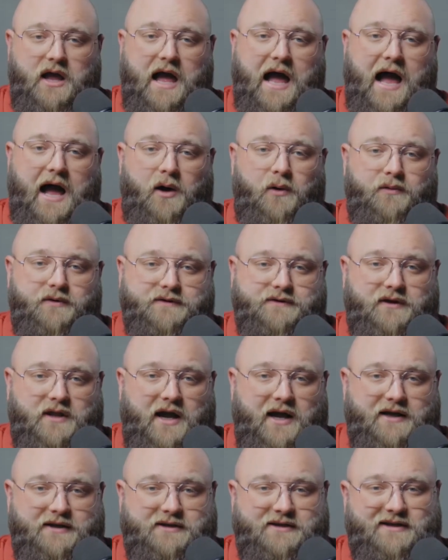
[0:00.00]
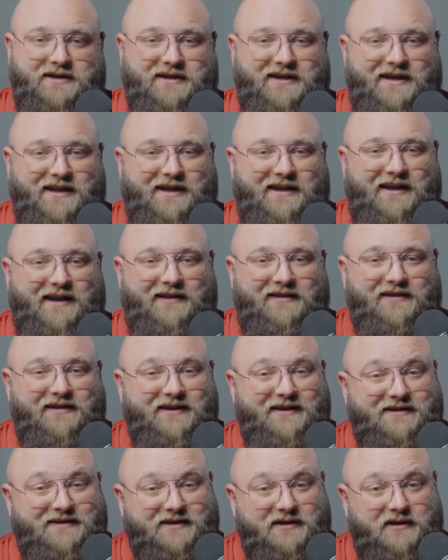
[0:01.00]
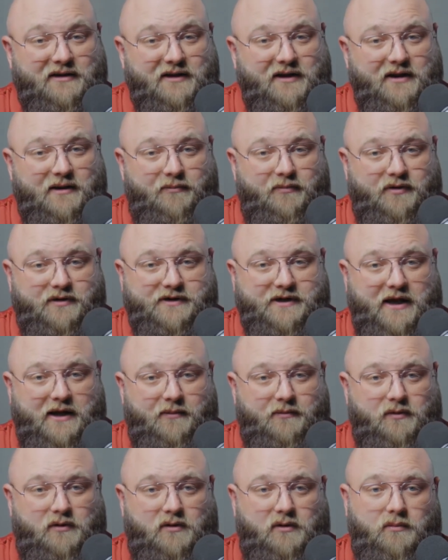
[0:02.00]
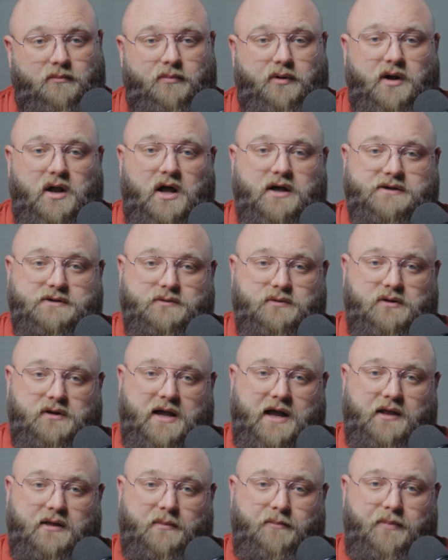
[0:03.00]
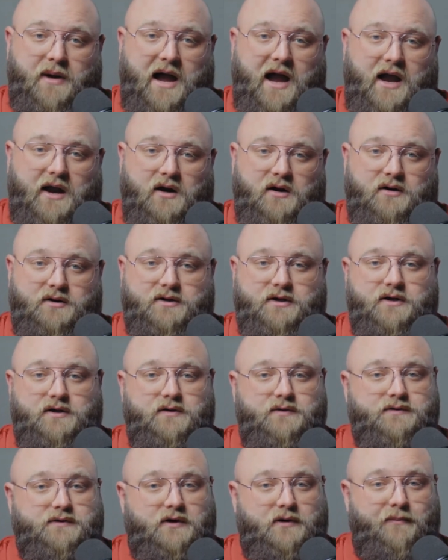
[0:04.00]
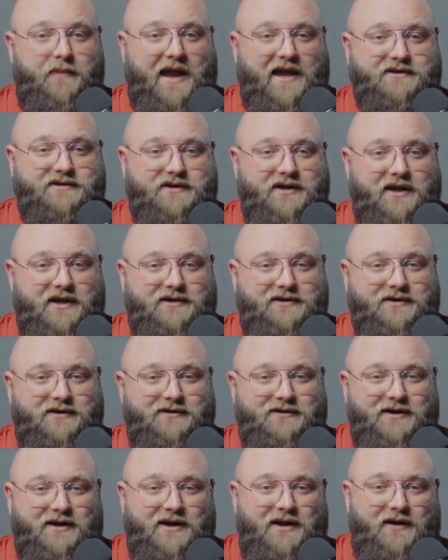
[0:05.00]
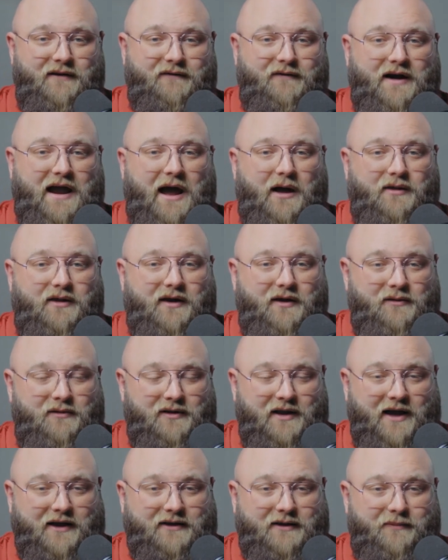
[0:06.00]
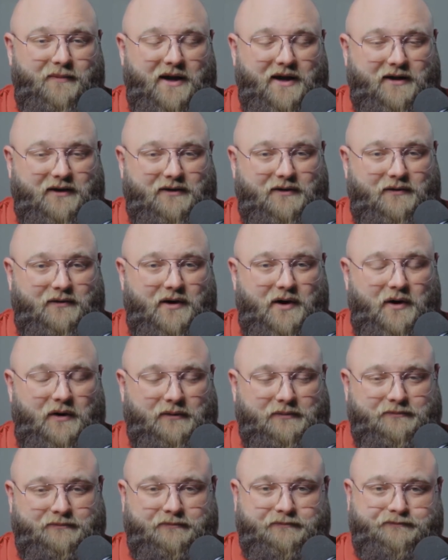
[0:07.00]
I always like to get it at least clean and presentable, but also allow the buyer to use their imagination for how they would like to make it their own.